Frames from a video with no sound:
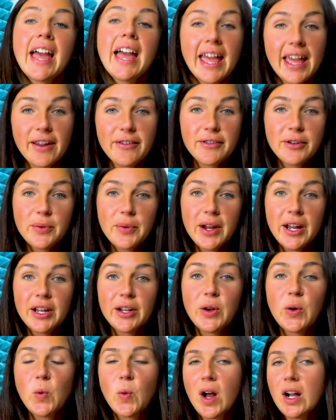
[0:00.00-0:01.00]
Hey
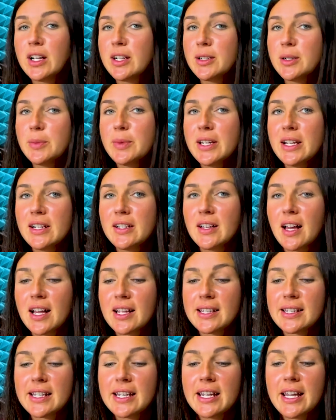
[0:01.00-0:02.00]
everyone, welcome to Being
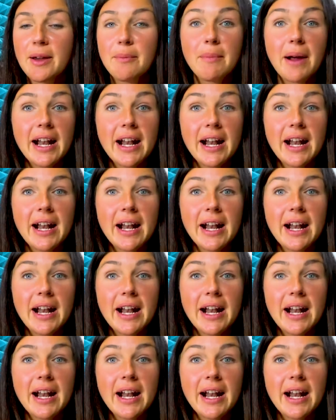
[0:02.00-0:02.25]
Classy.